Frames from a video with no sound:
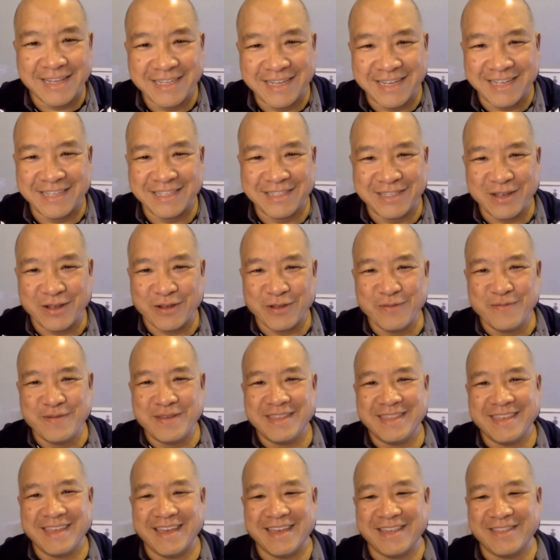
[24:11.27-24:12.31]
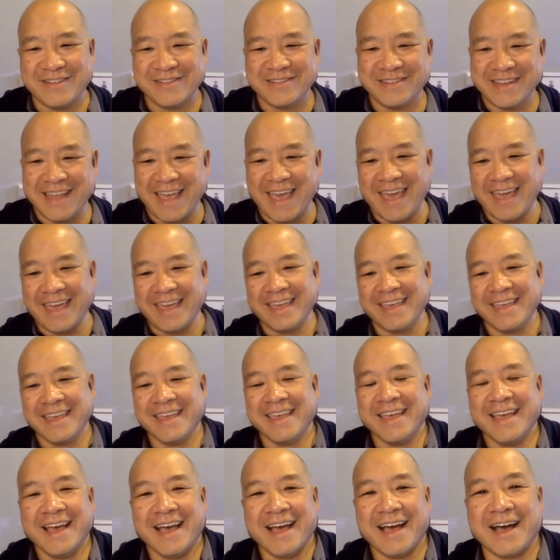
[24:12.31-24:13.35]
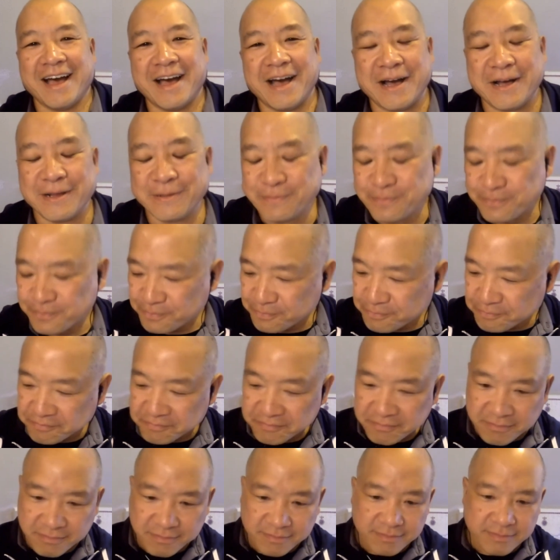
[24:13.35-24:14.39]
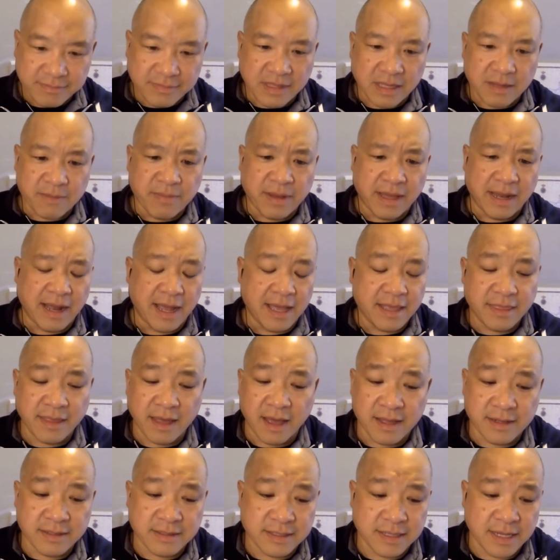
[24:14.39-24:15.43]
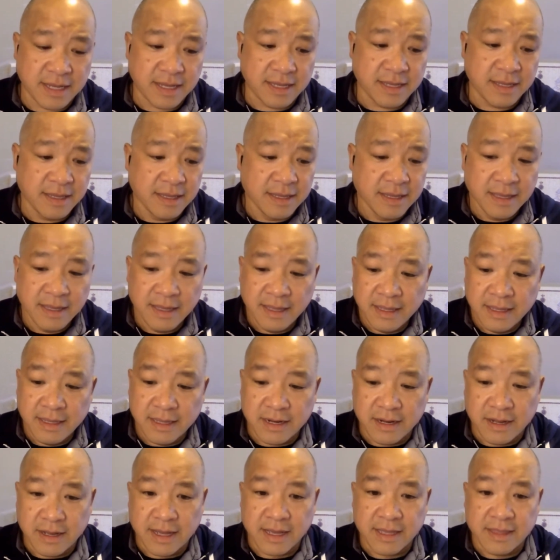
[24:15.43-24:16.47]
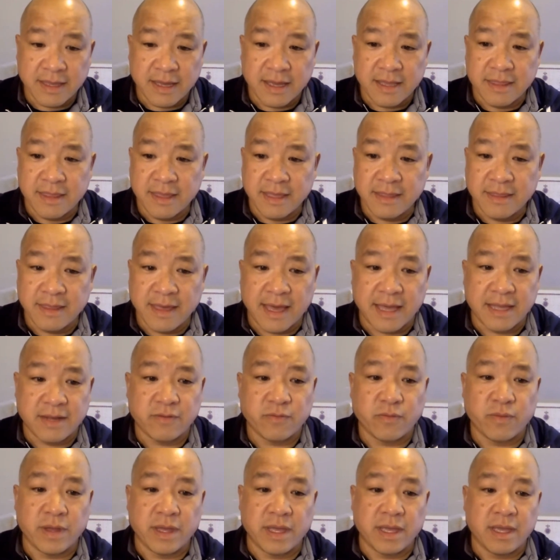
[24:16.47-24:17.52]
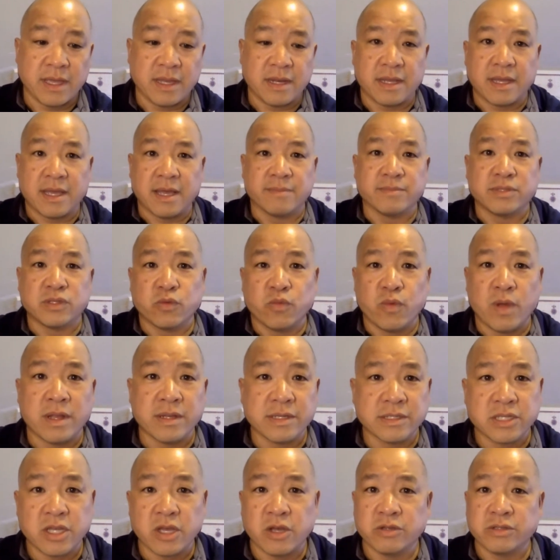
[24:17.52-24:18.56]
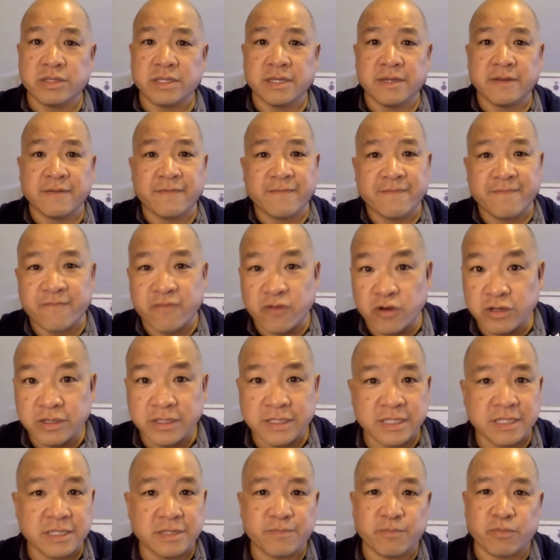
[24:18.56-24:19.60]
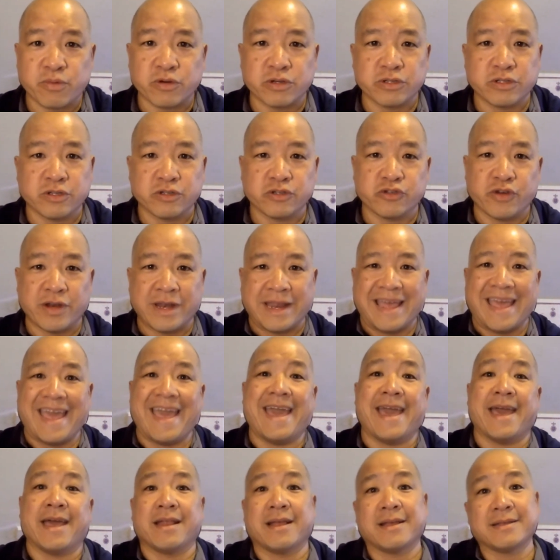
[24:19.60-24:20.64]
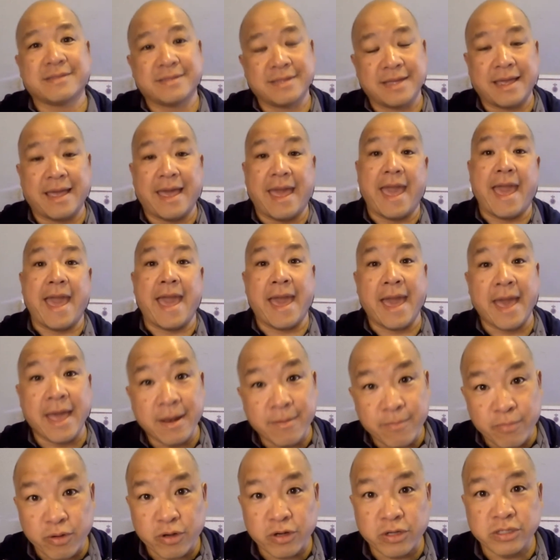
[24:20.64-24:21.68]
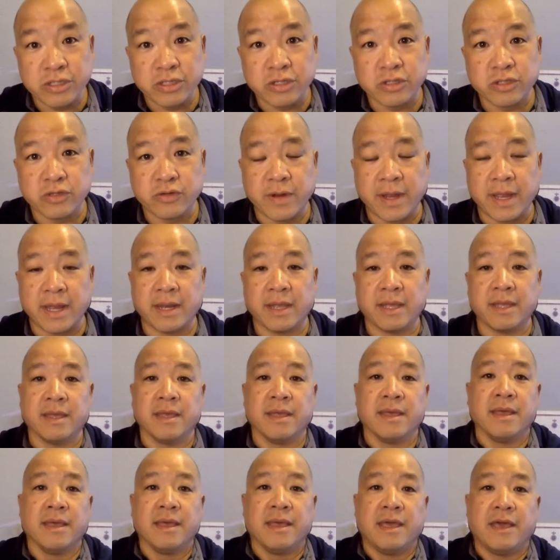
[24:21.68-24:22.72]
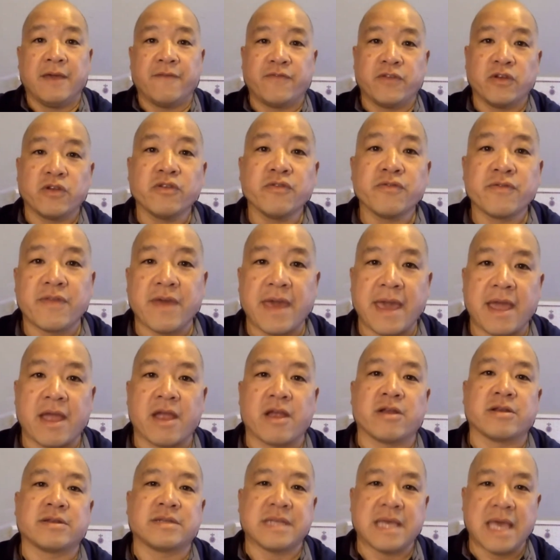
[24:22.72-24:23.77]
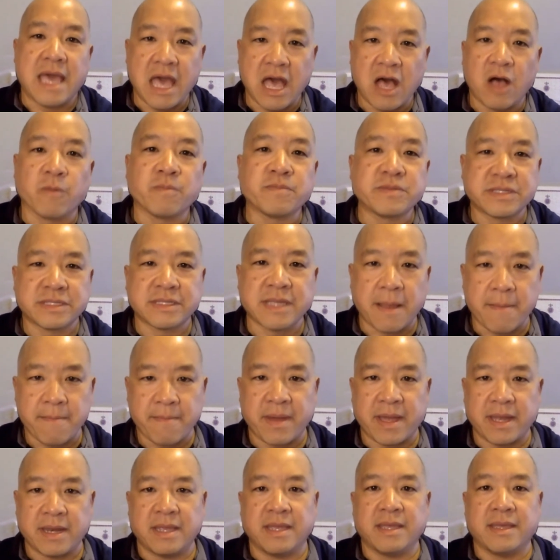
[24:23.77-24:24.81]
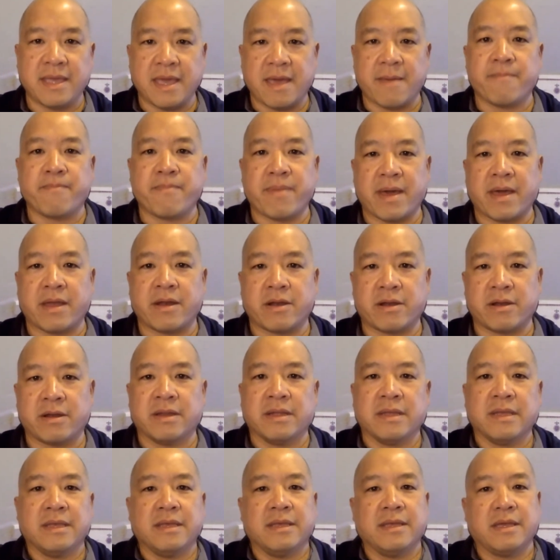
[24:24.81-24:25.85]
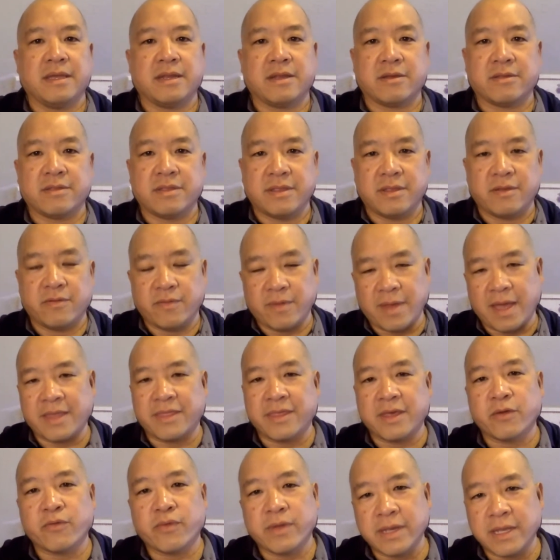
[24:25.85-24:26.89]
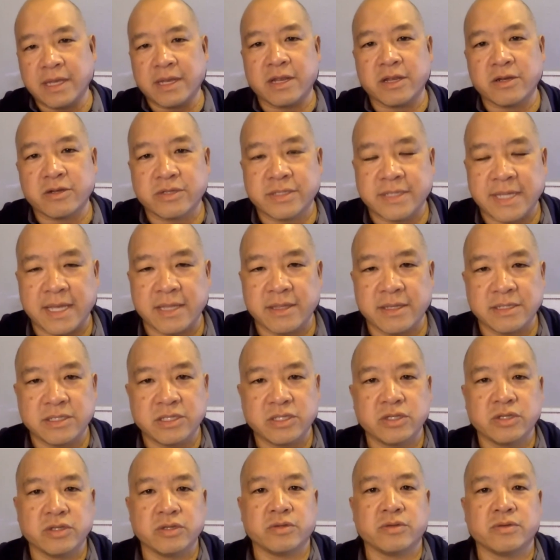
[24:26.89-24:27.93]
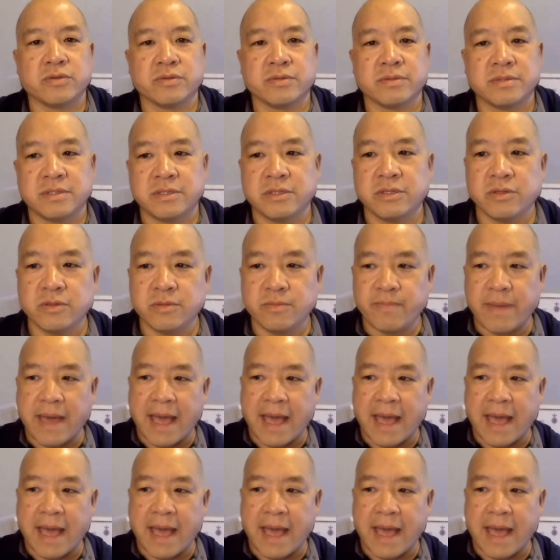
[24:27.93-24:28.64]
Angie told me the other day. Uh, but I thought uh, you know, I, th- I think that when it comes to wellness coaching versus personal training and I'd say and personal training, if you're there to help somebody get better, you know, I think we need to understand these two two